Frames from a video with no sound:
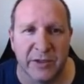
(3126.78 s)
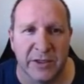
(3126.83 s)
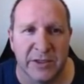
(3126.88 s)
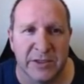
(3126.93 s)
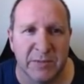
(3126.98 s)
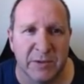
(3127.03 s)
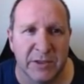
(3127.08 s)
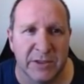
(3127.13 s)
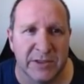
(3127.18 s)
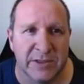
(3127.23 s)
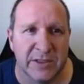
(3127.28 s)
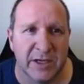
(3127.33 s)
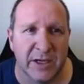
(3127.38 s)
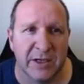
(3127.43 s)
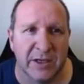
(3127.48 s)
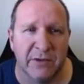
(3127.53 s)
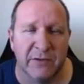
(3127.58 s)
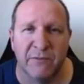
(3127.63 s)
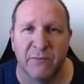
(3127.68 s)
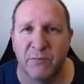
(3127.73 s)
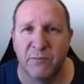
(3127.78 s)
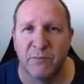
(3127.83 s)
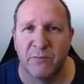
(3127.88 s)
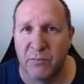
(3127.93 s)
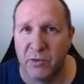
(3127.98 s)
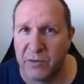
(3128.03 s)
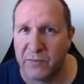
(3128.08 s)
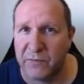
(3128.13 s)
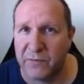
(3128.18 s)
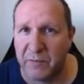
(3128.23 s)
this, but let's say you've
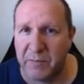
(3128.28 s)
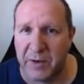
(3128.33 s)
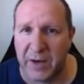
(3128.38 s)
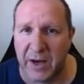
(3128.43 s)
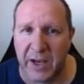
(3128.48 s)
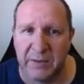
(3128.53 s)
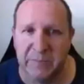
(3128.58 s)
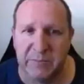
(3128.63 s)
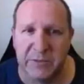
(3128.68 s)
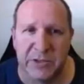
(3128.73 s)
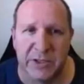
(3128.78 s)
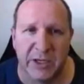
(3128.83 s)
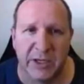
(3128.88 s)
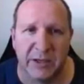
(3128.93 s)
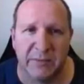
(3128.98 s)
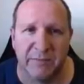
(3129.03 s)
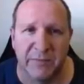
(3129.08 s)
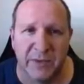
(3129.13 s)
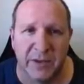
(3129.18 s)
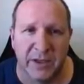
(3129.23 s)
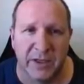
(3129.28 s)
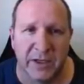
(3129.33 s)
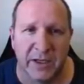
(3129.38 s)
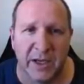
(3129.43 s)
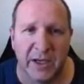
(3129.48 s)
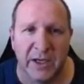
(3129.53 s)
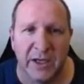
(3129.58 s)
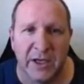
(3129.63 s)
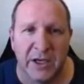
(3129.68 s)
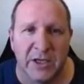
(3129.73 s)
bought it from Namecheap.
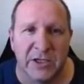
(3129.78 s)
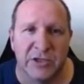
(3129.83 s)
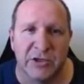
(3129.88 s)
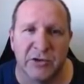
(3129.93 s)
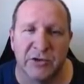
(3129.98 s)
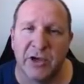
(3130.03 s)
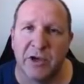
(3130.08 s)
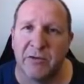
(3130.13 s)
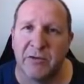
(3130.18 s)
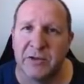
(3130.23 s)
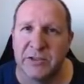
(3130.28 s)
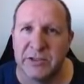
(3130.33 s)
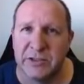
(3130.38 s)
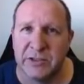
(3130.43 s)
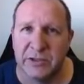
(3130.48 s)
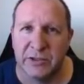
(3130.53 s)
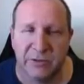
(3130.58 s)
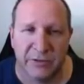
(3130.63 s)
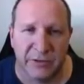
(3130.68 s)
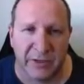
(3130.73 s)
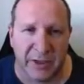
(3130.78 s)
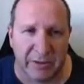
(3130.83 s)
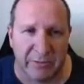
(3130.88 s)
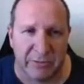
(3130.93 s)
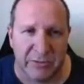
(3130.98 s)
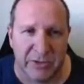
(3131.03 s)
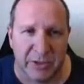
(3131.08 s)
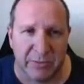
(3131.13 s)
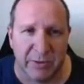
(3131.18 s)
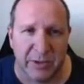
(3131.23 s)
Okay, so you go into your
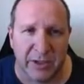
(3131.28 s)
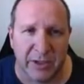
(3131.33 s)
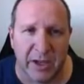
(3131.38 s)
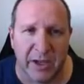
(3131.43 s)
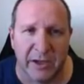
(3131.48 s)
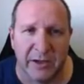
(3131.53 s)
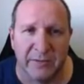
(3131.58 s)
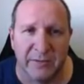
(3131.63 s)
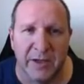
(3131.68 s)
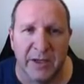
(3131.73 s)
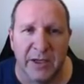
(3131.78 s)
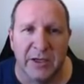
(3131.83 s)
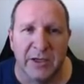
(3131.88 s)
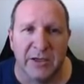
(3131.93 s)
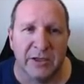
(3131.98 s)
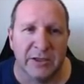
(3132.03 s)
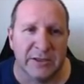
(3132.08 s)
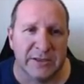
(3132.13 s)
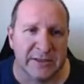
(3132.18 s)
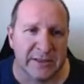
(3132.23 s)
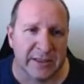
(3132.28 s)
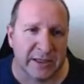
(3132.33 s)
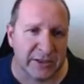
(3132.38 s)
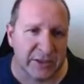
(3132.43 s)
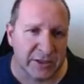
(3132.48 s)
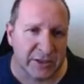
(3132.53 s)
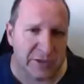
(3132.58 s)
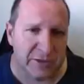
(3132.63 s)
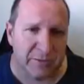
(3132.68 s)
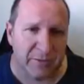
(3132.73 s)
Namecheap account, you'd select
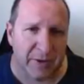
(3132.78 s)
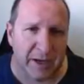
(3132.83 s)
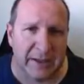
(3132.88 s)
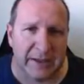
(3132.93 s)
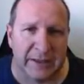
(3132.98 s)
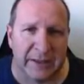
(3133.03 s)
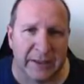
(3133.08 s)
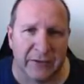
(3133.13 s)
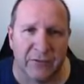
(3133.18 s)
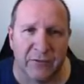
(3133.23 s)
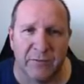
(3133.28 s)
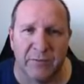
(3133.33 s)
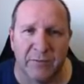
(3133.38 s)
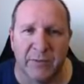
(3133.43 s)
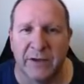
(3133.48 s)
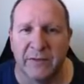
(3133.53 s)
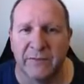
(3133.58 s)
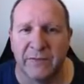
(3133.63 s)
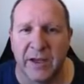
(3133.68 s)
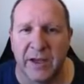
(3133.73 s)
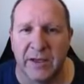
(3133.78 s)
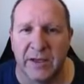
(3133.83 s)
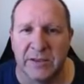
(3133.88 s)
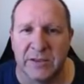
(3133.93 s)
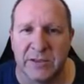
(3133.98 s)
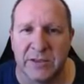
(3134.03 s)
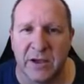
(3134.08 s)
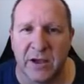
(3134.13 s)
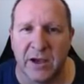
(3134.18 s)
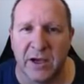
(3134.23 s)
your domain list from the left hand
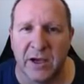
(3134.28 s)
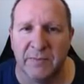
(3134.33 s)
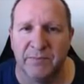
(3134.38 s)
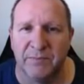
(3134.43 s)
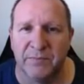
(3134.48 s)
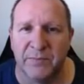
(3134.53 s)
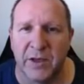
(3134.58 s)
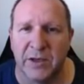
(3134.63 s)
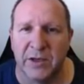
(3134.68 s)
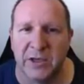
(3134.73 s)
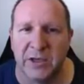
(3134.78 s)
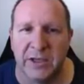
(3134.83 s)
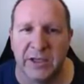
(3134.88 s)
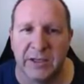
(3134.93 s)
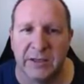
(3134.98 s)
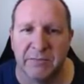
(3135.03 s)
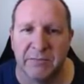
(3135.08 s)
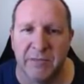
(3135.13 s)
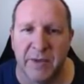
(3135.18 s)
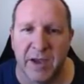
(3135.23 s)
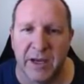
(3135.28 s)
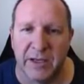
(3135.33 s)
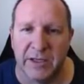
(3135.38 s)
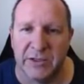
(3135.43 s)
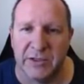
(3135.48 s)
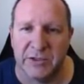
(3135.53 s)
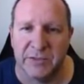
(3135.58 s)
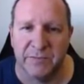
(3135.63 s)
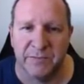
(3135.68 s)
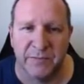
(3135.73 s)
side, and you click
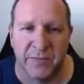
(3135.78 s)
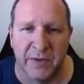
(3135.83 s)
manage,